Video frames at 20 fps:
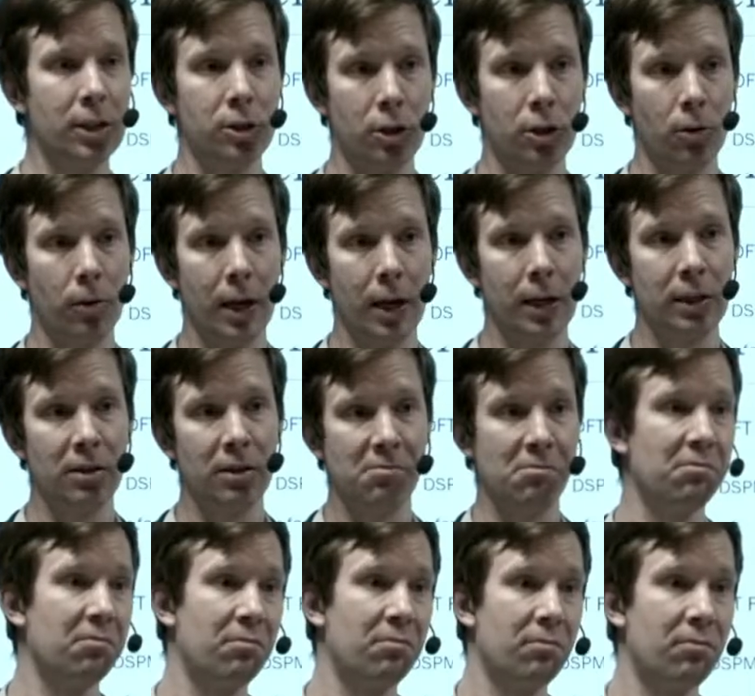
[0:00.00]
to it.
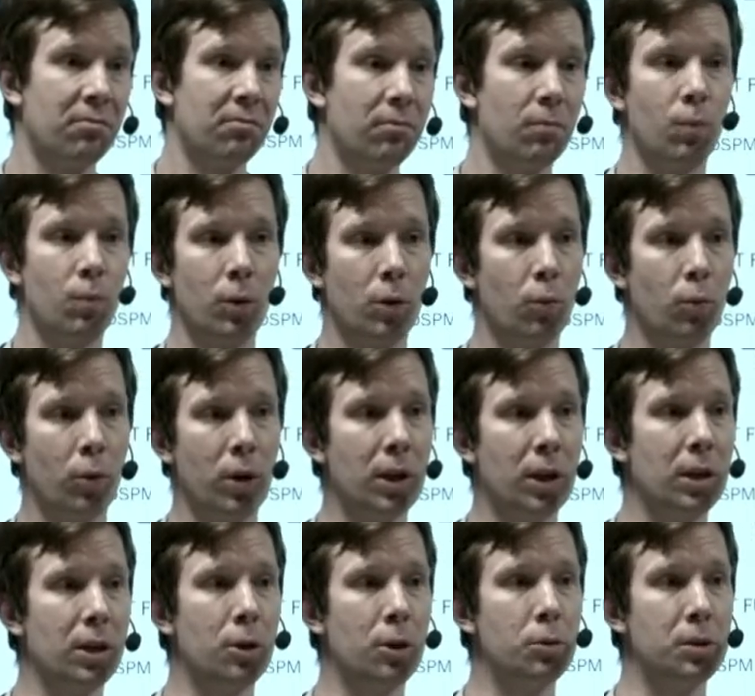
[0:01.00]
We can
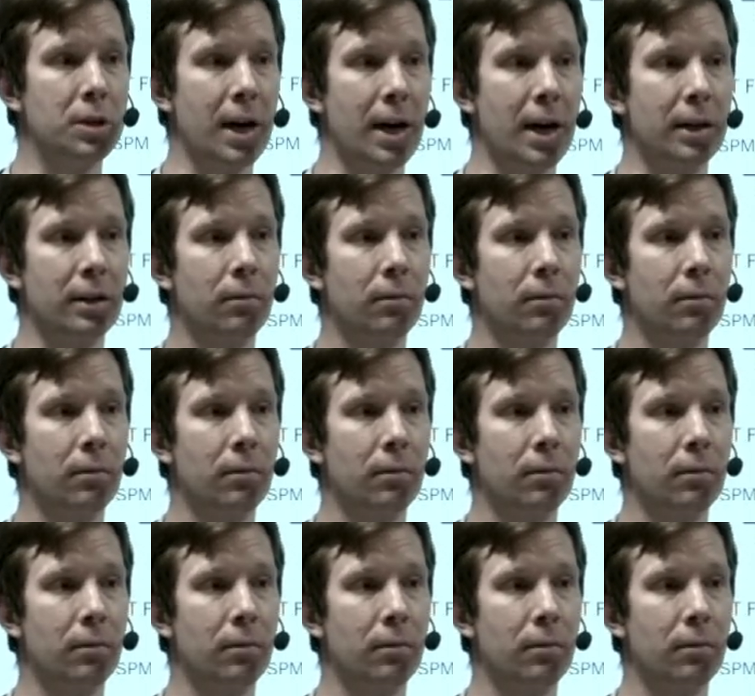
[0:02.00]
use that.